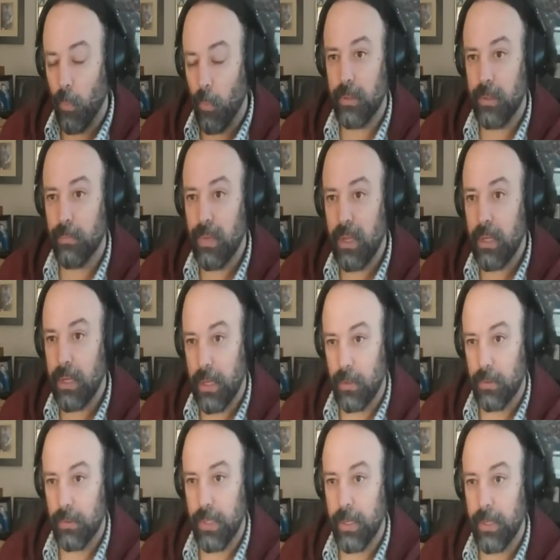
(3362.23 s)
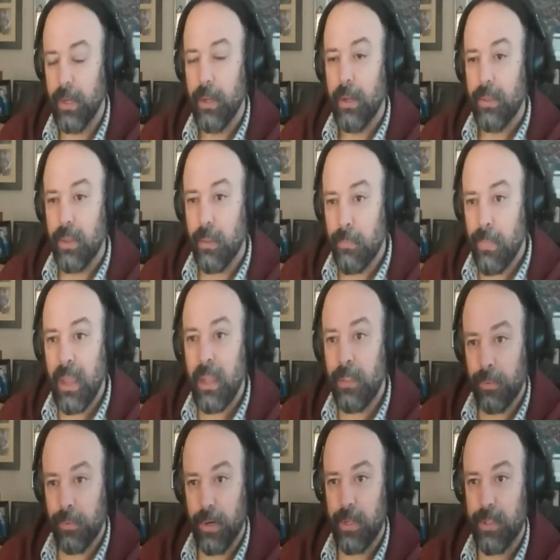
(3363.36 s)
media outlet. The main
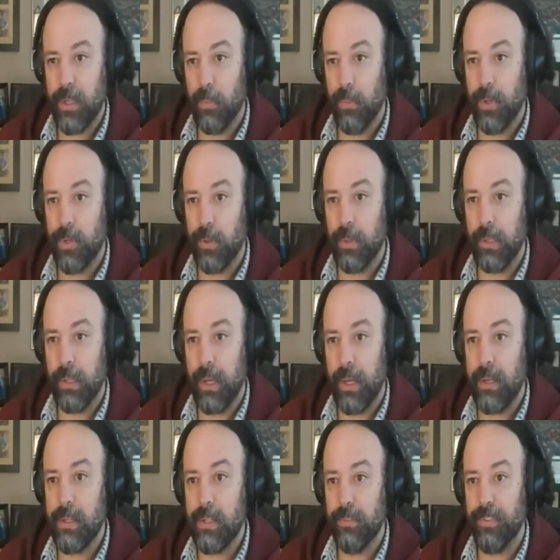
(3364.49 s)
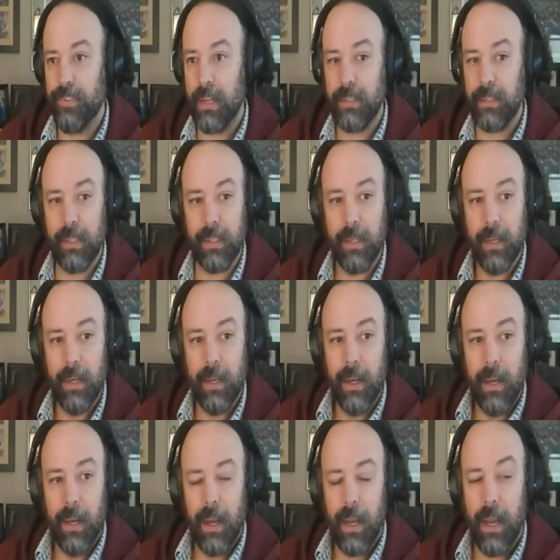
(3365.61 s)
thrust that we're doing that is the fact that
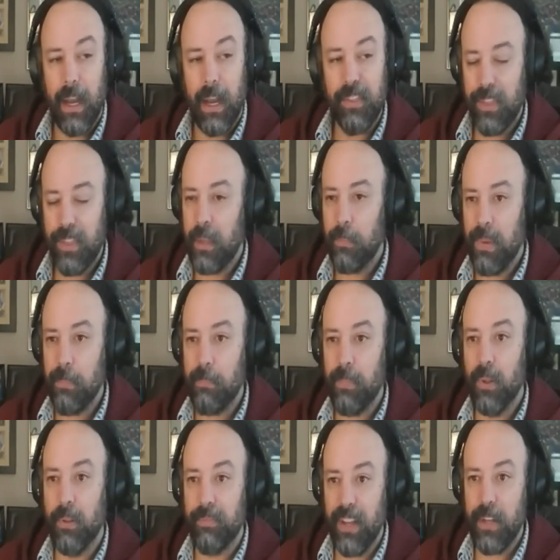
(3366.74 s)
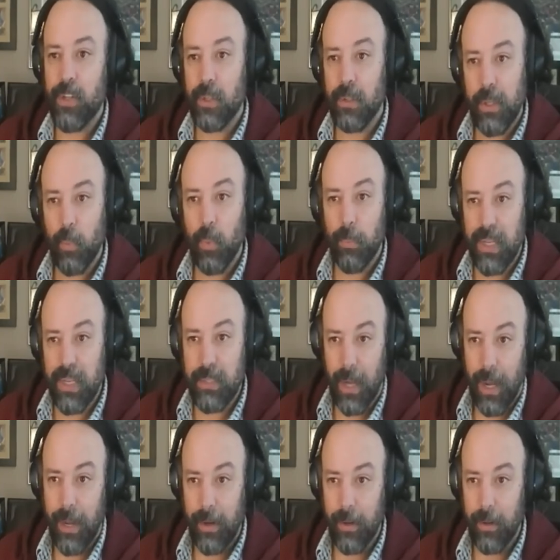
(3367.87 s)
I think people eventually will be
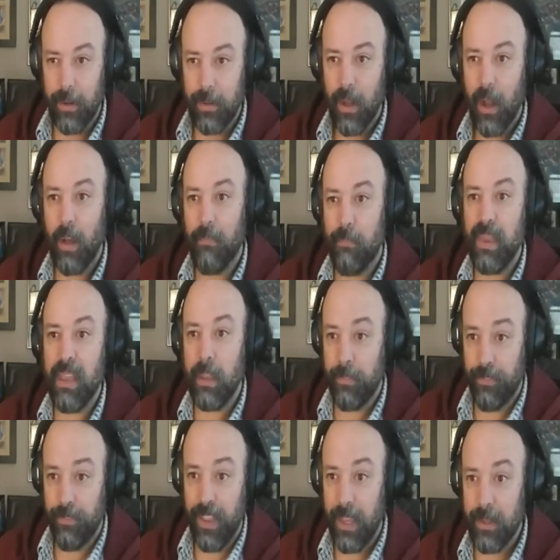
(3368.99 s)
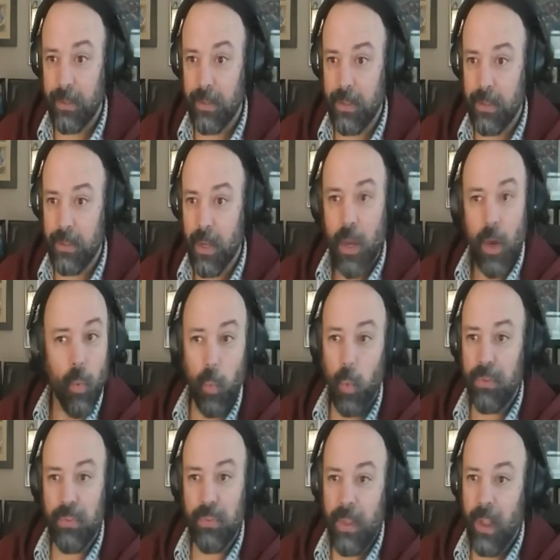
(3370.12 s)
tired of being fans
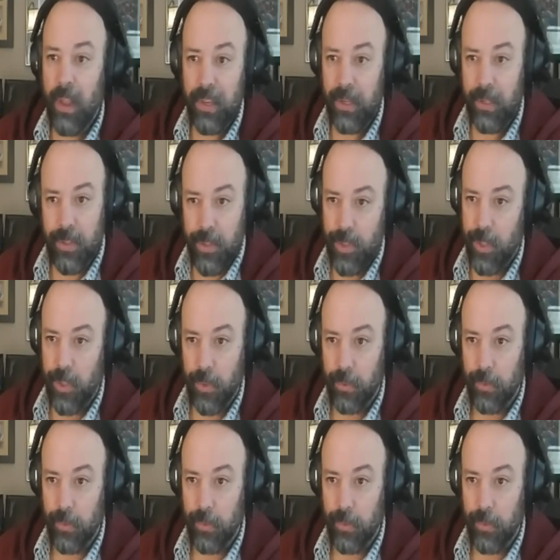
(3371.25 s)
with nothing to do.